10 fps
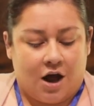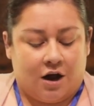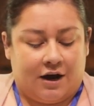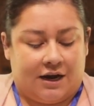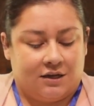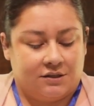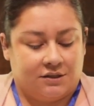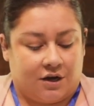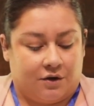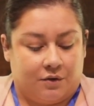All right,
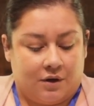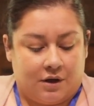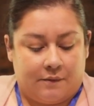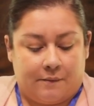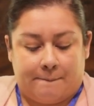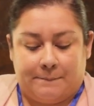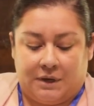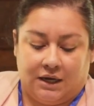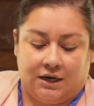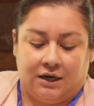so
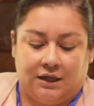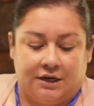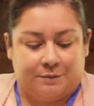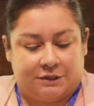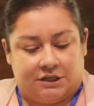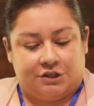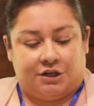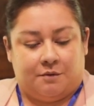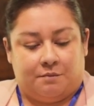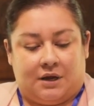being in a leader
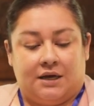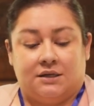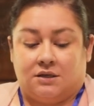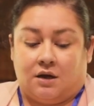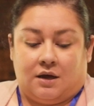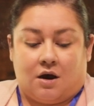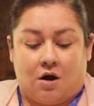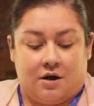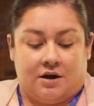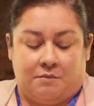position is
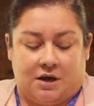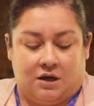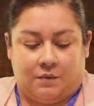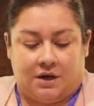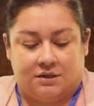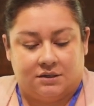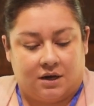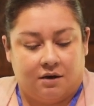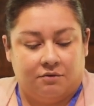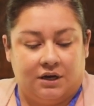hard in many ways.
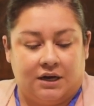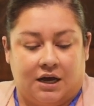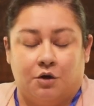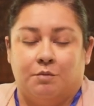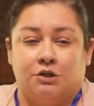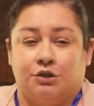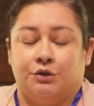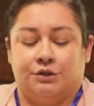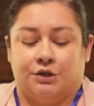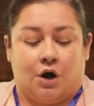Every day you must
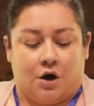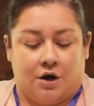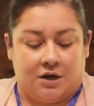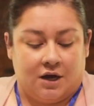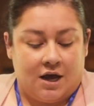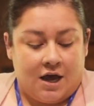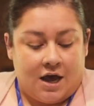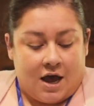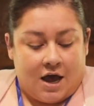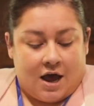choose your hard.
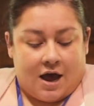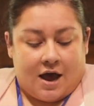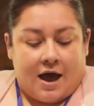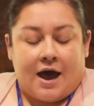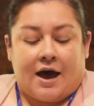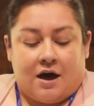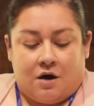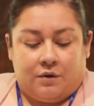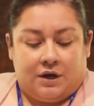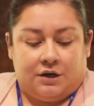
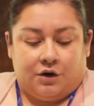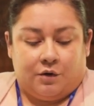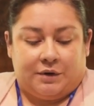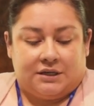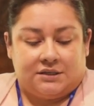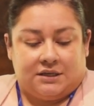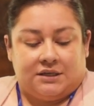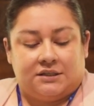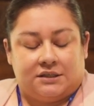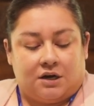How in your
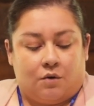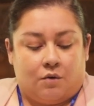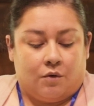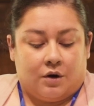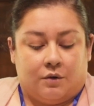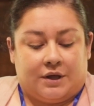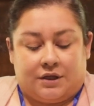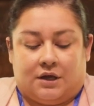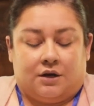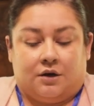business or
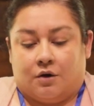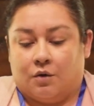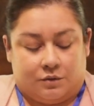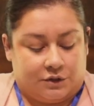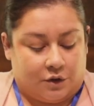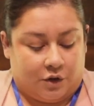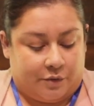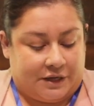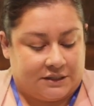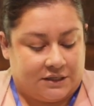within your own
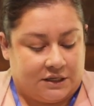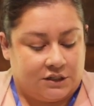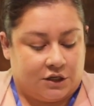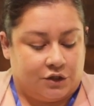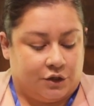solo business